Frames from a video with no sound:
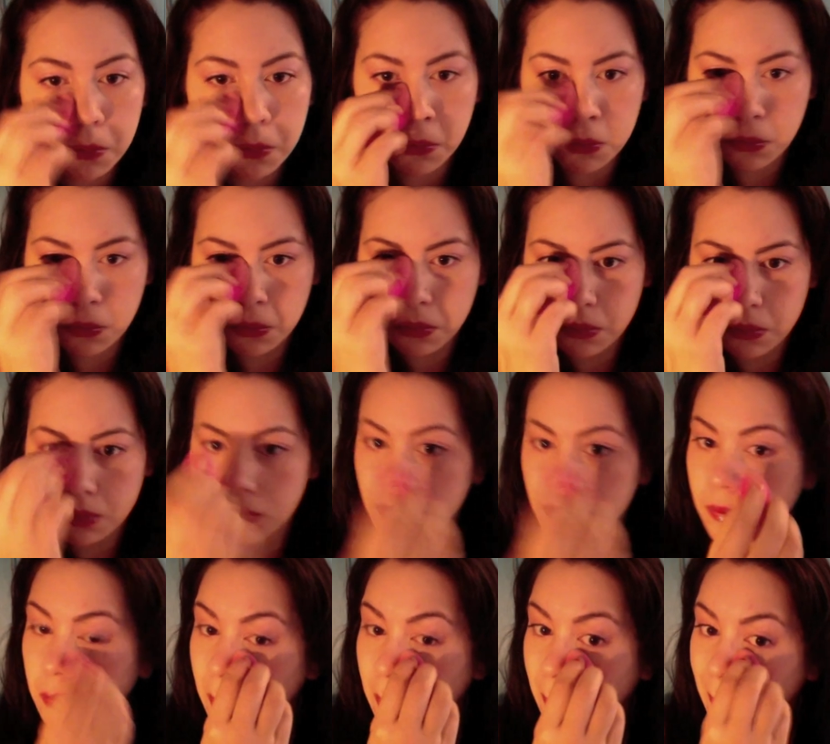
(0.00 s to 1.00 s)
and just pat
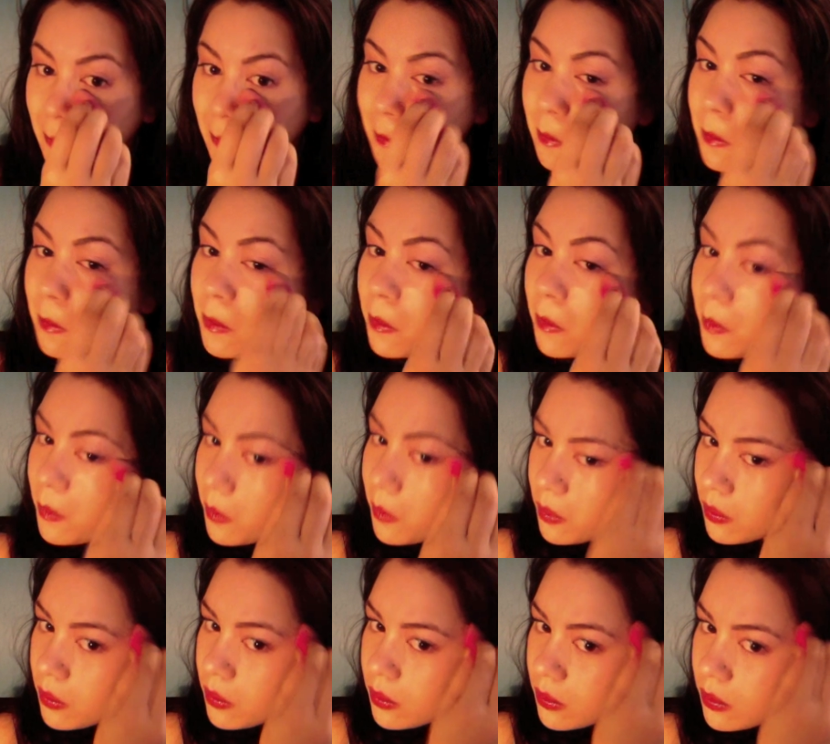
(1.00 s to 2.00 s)
over that and make sure
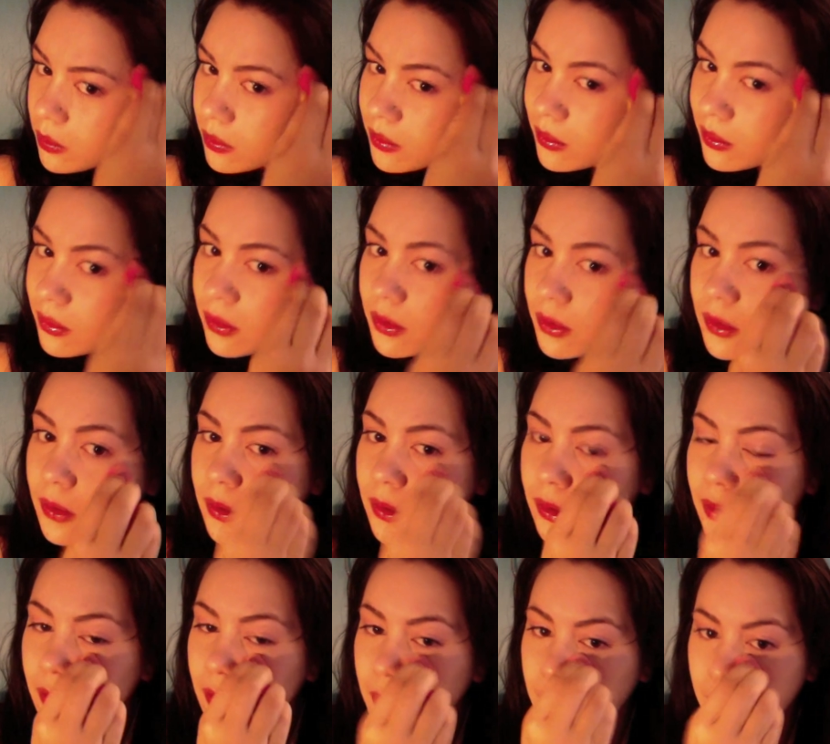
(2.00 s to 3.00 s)
it's
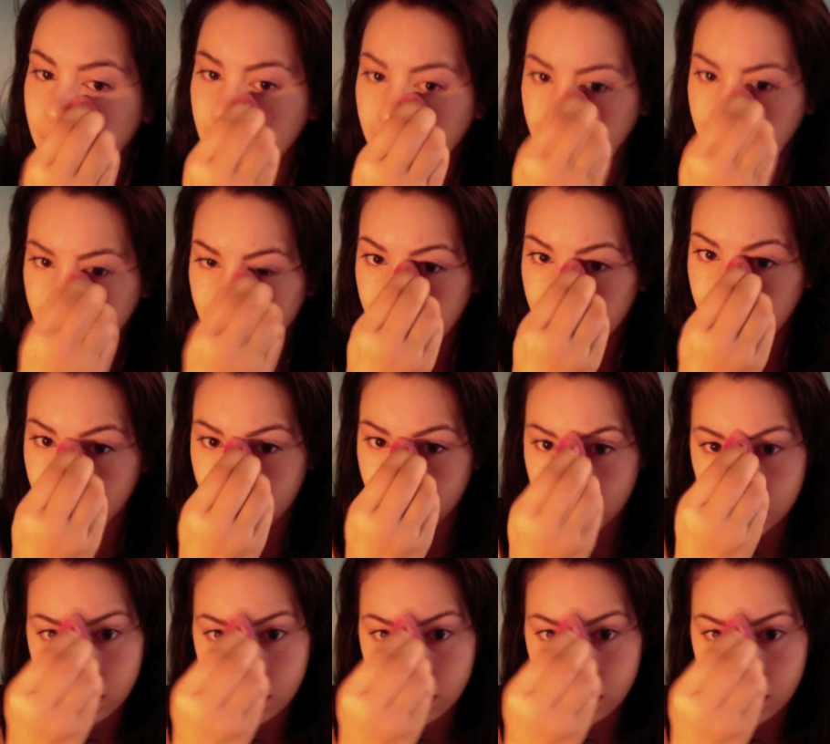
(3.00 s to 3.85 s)
all covered